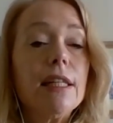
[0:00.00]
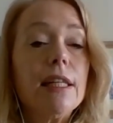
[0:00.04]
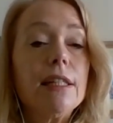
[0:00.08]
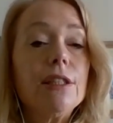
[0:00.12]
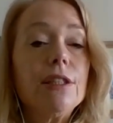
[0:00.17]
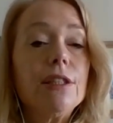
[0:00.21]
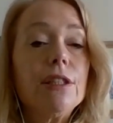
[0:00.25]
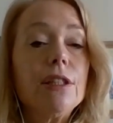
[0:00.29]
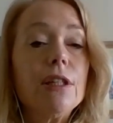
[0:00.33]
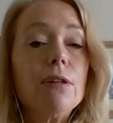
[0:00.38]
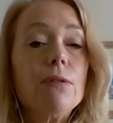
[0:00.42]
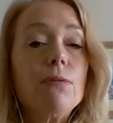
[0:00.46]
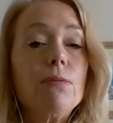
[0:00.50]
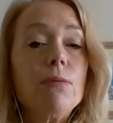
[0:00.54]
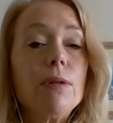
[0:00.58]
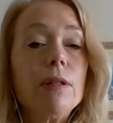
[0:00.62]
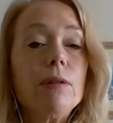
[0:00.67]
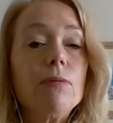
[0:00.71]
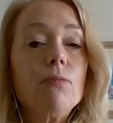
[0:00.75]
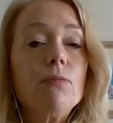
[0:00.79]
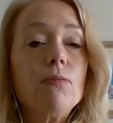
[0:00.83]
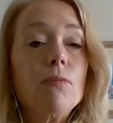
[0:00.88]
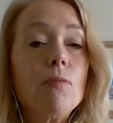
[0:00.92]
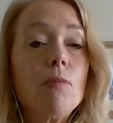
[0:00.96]
And so
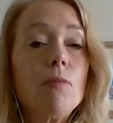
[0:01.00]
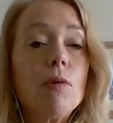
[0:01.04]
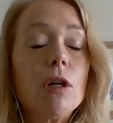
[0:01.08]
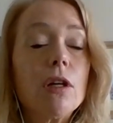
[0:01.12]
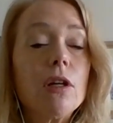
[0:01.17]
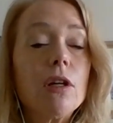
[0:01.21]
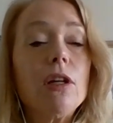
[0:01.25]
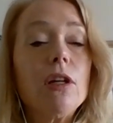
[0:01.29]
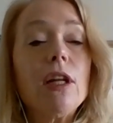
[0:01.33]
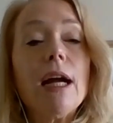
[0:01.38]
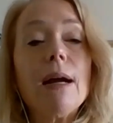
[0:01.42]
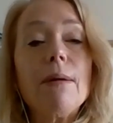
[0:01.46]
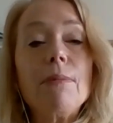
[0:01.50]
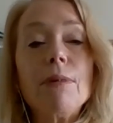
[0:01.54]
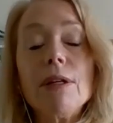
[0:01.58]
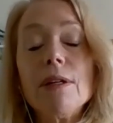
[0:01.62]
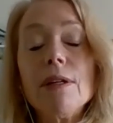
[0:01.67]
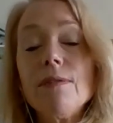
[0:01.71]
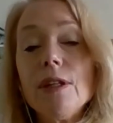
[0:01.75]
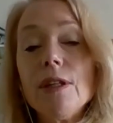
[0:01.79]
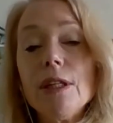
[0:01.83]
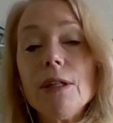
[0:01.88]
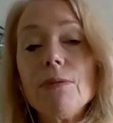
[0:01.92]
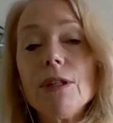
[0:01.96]
we work
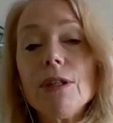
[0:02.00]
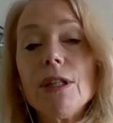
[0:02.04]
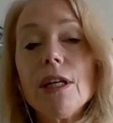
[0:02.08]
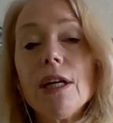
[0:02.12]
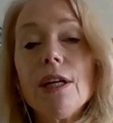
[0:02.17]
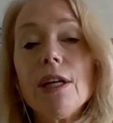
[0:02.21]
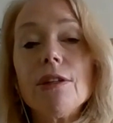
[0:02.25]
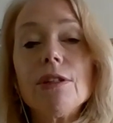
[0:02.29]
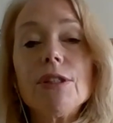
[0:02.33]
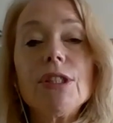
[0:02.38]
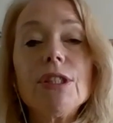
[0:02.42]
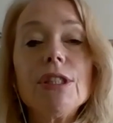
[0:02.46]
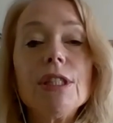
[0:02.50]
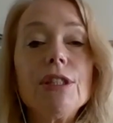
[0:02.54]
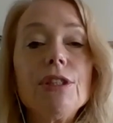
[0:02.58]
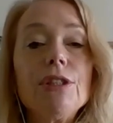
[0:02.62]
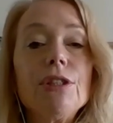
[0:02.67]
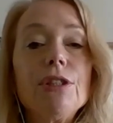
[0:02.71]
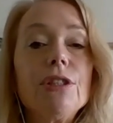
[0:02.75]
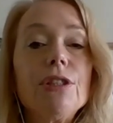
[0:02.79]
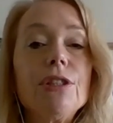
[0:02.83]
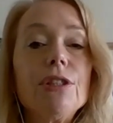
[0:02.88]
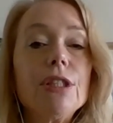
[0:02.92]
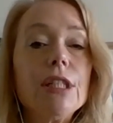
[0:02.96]
collaboratively with the other
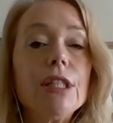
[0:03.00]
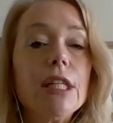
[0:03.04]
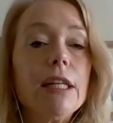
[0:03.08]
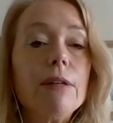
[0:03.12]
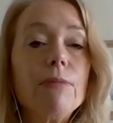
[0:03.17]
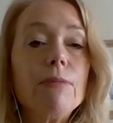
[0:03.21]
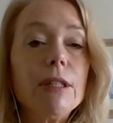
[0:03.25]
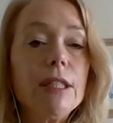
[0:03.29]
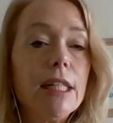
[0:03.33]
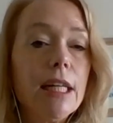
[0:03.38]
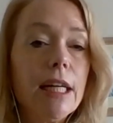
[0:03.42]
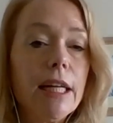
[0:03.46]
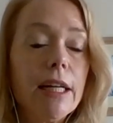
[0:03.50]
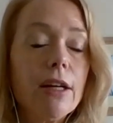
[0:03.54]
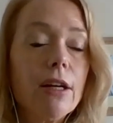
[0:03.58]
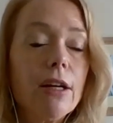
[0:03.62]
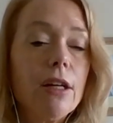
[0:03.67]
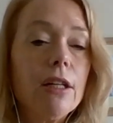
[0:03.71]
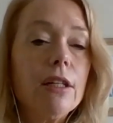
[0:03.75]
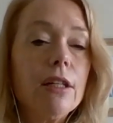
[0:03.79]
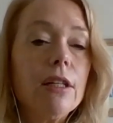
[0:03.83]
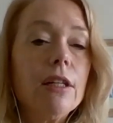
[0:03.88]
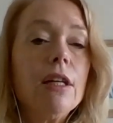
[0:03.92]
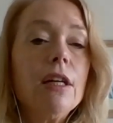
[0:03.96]
centers and we take
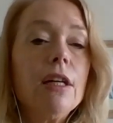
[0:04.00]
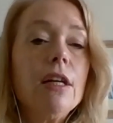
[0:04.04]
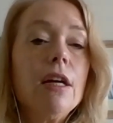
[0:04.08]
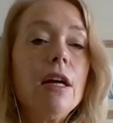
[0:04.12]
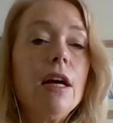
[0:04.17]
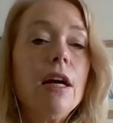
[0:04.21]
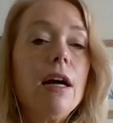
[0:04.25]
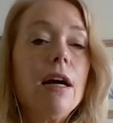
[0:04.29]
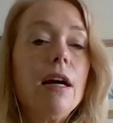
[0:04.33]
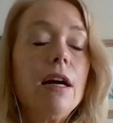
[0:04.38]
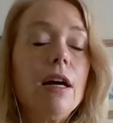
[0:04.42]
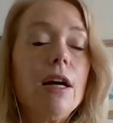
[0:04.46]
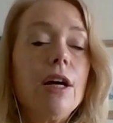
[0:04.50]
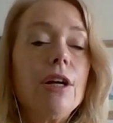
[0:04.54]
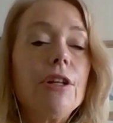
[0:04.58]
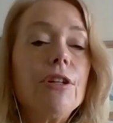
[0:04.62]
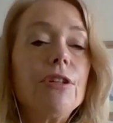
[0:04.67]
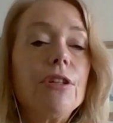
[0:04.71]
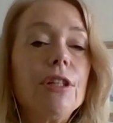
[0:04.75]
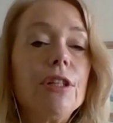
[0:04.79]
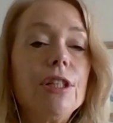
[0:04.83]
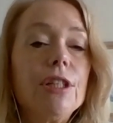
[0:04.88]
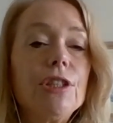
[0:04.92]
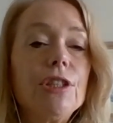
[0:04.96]
on uh,
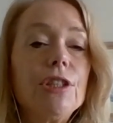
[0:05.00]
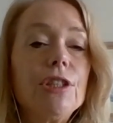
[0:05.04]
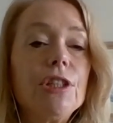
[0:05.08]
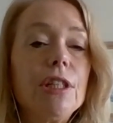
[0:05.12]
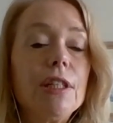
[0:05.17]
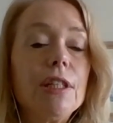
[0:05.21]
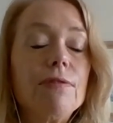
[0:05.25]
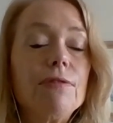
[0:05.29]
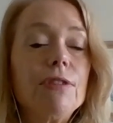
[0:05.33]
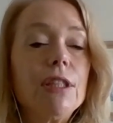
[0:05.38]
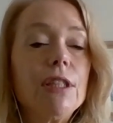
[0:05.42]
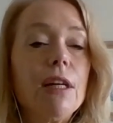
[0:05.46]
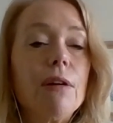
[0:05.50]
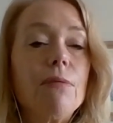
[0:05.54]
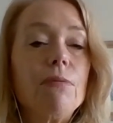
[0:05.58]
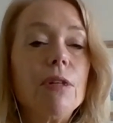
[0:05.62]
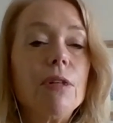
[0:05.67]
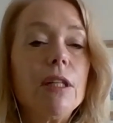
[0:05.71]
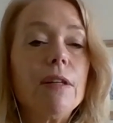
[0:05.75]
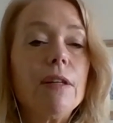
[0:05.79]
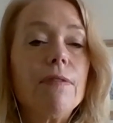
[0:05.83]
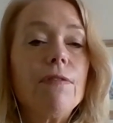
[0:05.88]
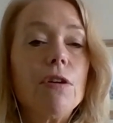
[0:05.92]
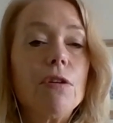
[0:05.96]
other initiatives that
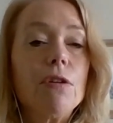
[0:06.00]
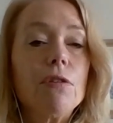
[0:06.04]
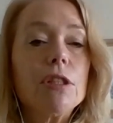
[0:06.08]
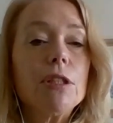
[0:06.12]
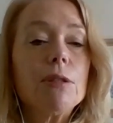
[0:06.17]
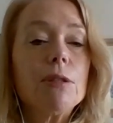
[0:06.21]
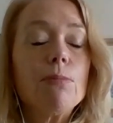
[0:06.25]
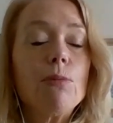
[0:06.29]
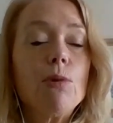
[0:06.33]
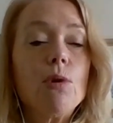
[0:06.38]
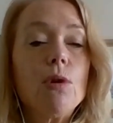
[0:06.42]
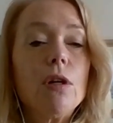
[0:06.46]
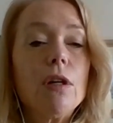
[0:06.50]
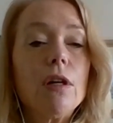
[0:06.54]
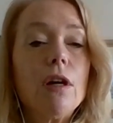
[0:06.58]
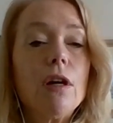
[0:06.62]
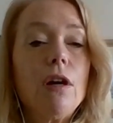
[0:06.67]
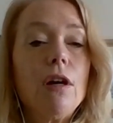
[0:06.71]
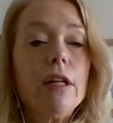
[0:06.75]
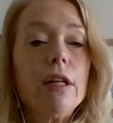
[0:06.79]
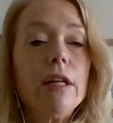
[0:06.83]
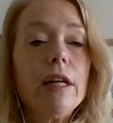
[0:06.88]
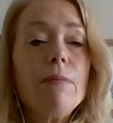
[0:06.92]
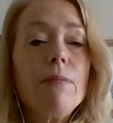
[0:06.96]
really focus more
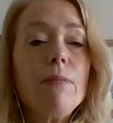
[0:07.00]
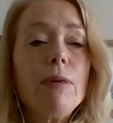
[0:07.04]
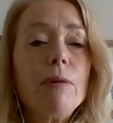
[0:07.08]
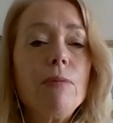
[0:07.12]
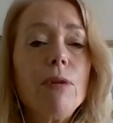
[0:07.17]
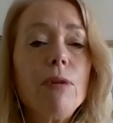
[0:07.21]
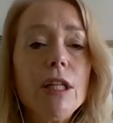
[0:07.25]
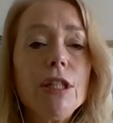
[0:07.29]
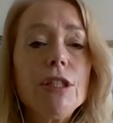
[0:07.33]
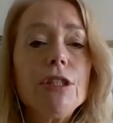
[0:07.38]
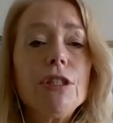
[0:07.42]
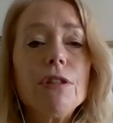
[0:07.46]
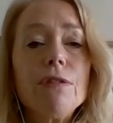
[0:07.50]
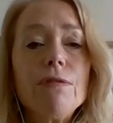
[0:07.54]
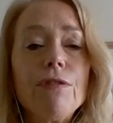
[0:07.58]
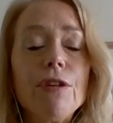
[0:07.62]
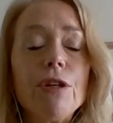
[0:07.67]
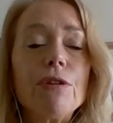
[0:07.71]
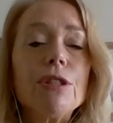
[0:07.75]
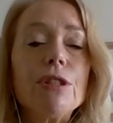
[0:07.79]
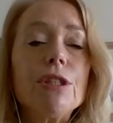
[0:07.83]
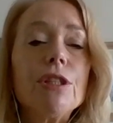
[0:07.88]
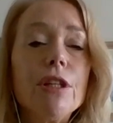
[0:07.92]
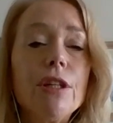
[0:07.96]
on, and we really do
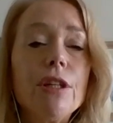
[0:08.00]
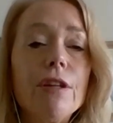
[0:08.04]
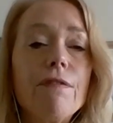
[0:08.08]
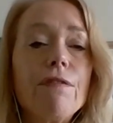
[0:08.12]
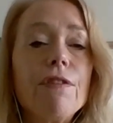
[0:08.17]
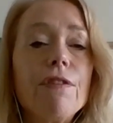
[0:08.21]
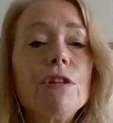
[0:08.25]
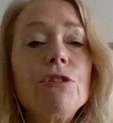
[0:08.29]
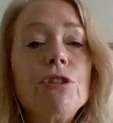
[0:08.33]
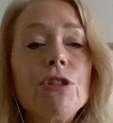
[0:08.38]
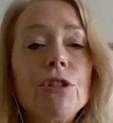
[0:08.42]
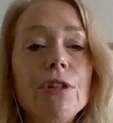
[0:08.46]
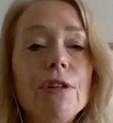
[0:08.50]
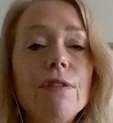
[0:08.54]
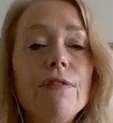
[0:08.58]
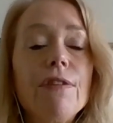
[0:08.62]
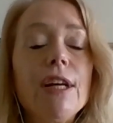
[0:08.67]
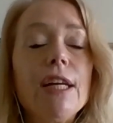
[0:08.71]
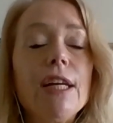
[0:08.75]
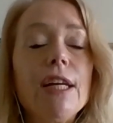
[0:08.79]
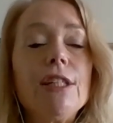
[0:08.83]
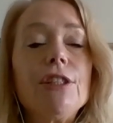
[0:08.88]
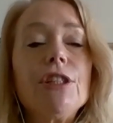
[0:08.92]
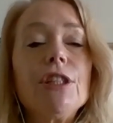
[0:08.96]
focus on the future of
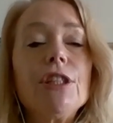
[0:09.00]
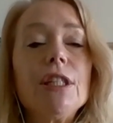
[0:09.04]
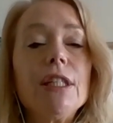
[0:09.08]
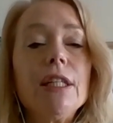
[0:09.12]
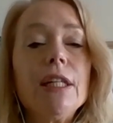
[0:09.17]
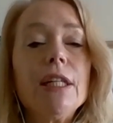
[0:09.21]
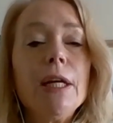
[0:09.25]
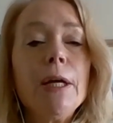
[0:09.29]
aging,